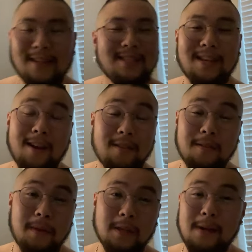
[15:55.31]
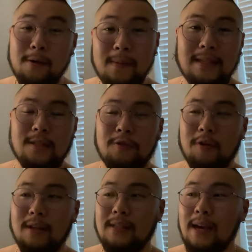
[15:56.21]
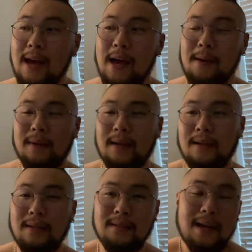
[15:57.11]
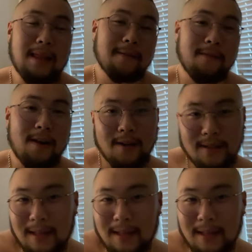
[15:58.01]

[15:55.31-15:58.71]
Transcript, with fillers: It's just all over the place, but I hope you guys enjoy this because I like vlogs.